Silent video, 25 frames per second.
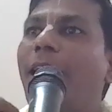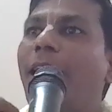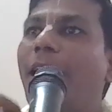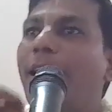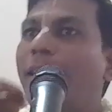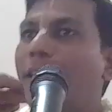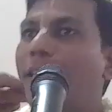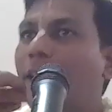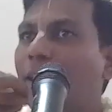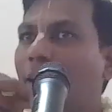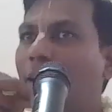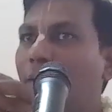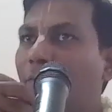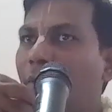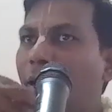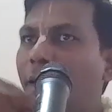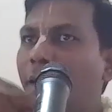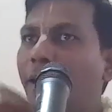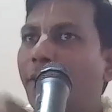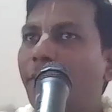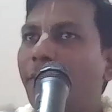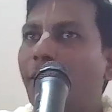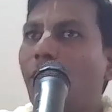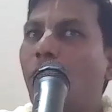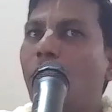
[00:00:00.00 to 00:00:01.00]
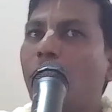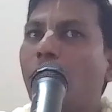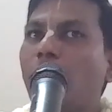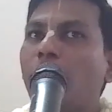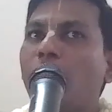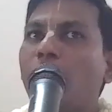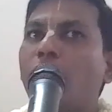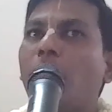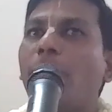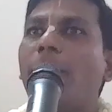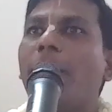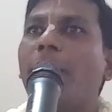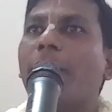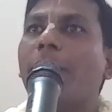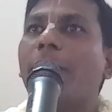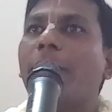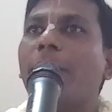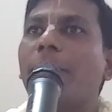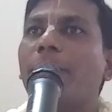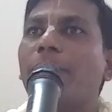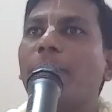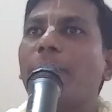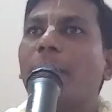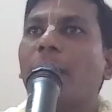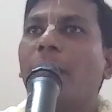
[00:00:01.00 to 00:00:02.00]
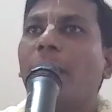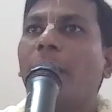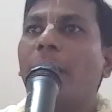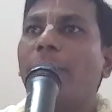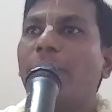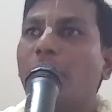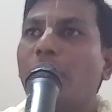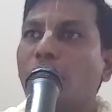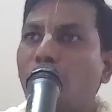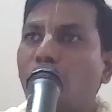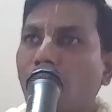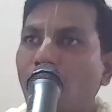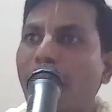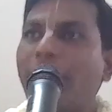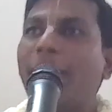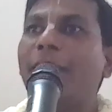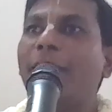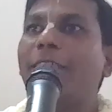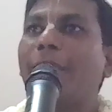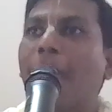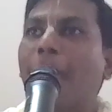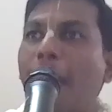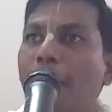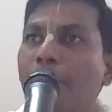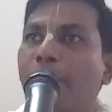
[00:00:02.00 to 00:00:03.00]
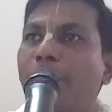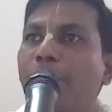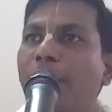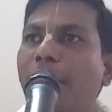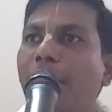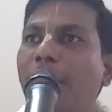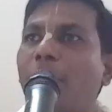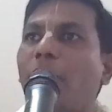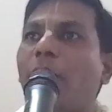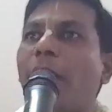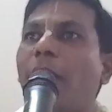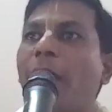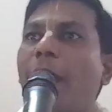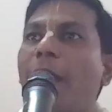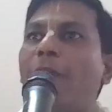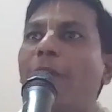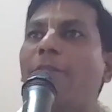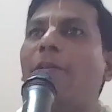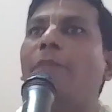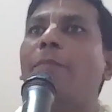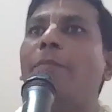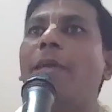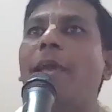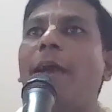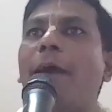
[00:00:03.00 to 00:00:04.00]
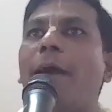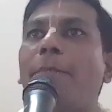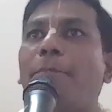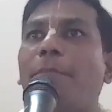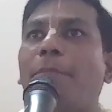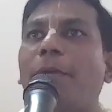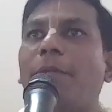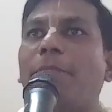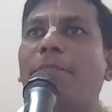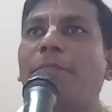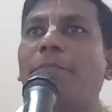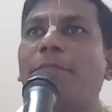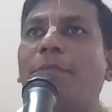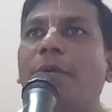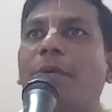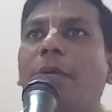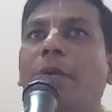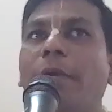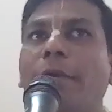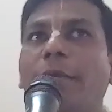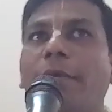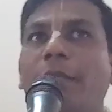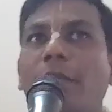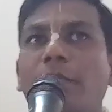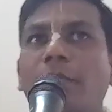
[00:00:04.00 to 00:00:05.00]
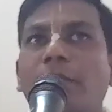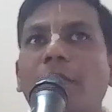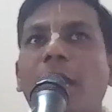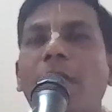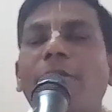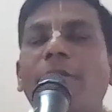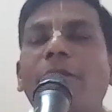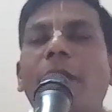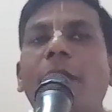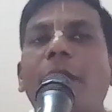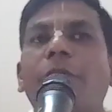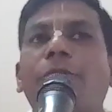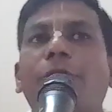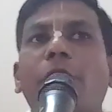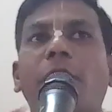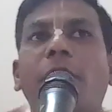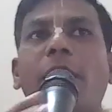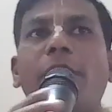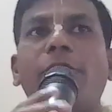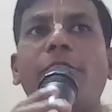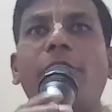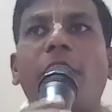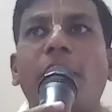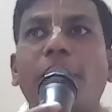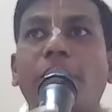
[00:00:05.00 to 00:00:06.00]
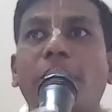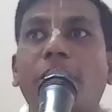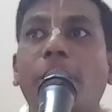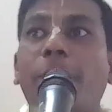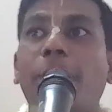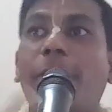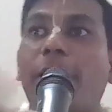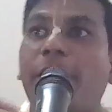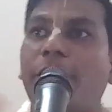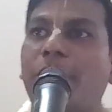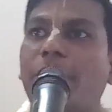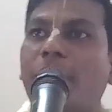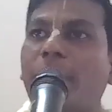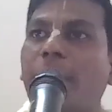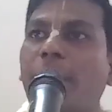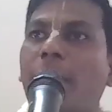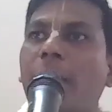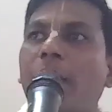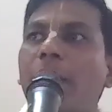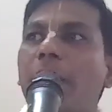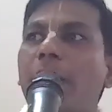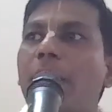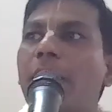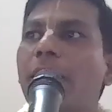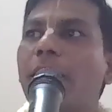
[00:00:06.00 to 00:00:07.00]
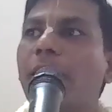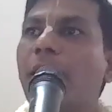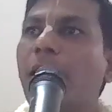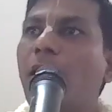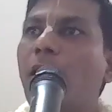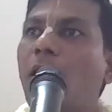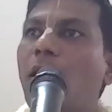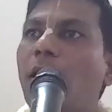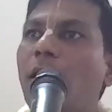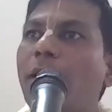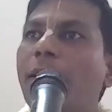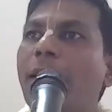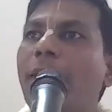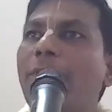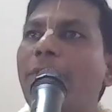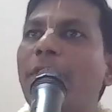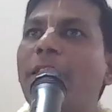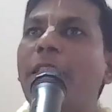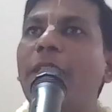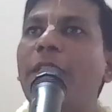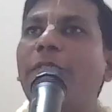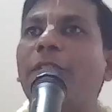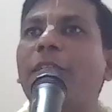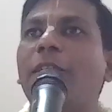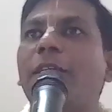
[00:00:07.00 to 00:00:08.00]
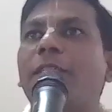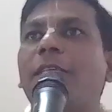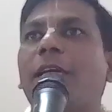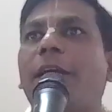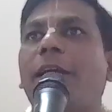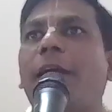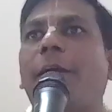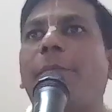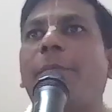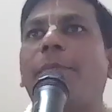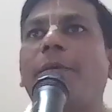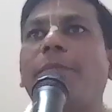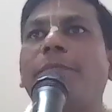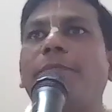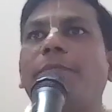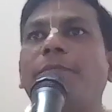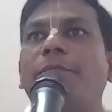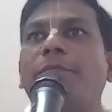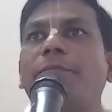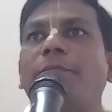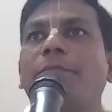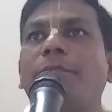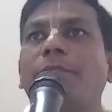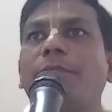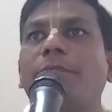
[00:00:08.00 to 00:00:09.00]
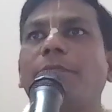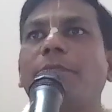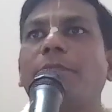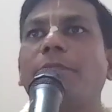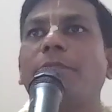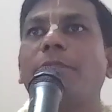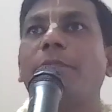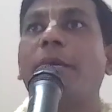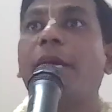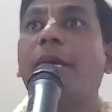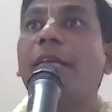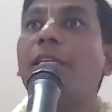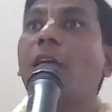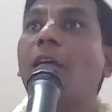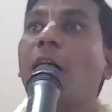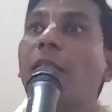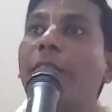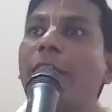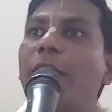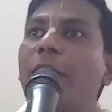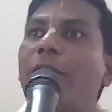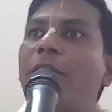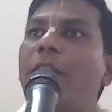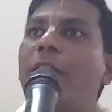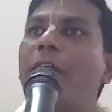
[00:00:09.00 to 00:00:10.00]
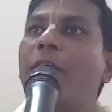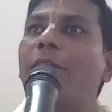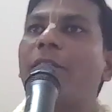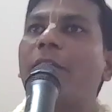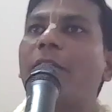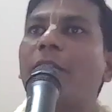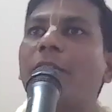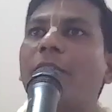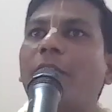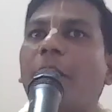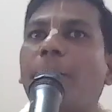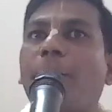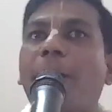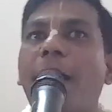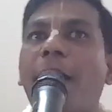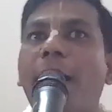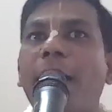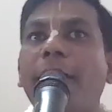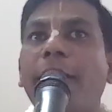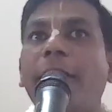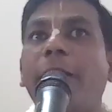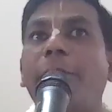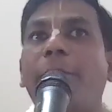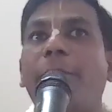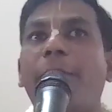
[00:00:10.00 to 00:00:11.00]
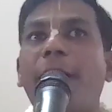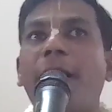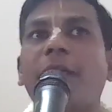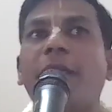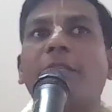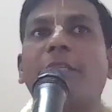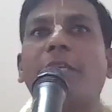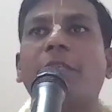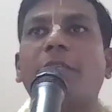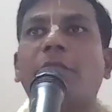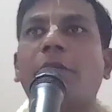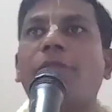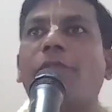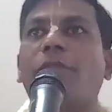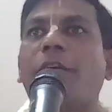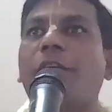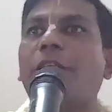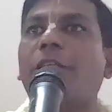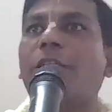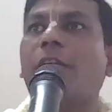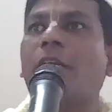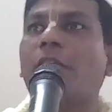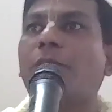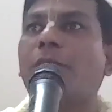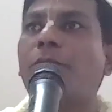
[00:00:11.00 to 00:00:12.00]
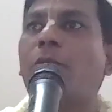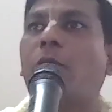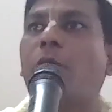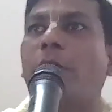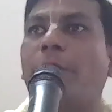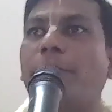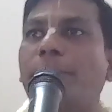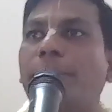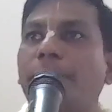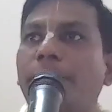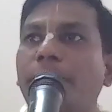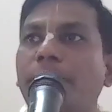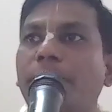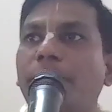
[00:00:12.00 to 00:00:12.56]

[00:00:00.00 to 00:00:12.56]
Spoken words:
And it will go to the stomach. And if the stomach is happy, your hand will be happy. In the same way, if you can worship Krishna, then all Devi Devatas are happy. Because all Devi Devatas are part and parcels of Krishna's body.